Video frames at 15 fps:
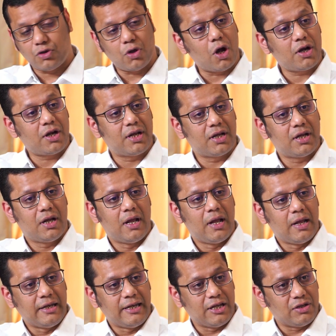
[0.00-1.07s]
not,
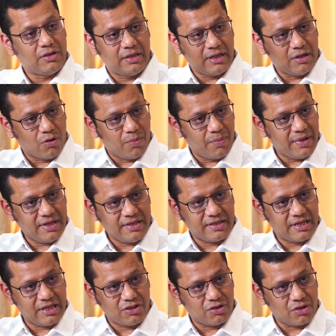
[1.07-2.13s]
the Home
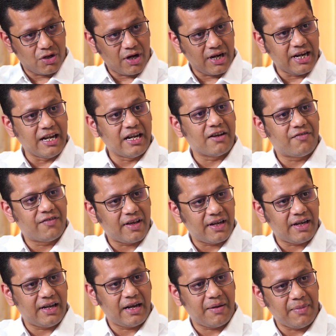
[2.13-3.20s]
Ministry should not interfere
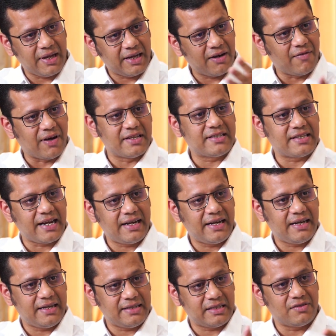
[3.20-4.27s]
in and make it
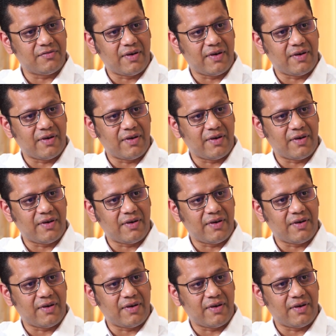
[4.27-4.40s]
one-sided. This is